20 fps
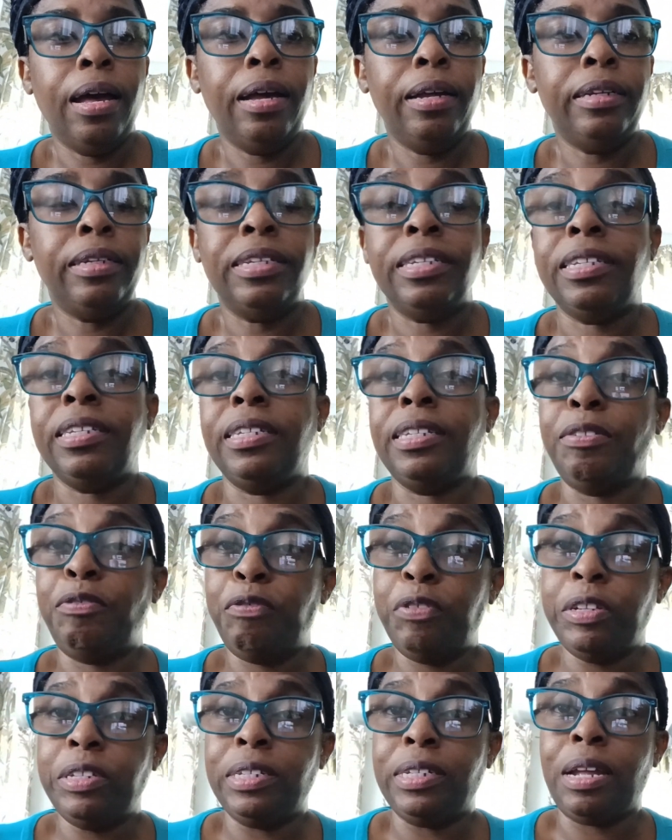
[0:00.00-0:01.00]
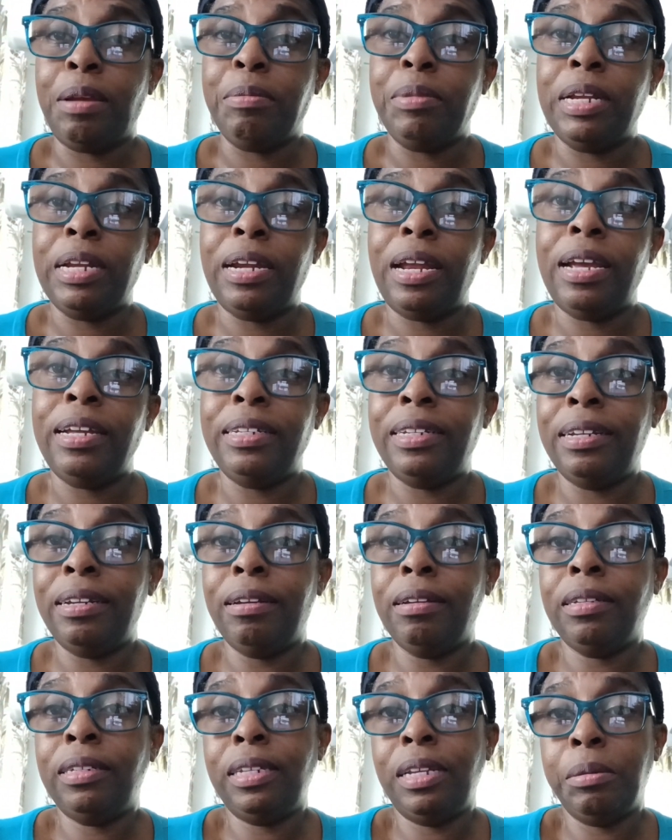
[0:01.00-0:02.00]
This is the first time that I did a
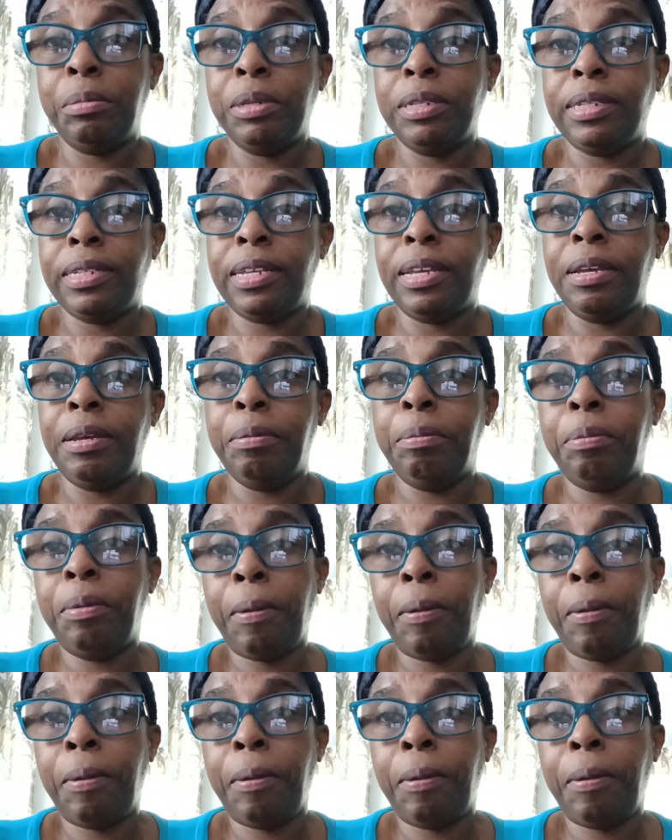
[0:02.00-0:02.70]
tablescape.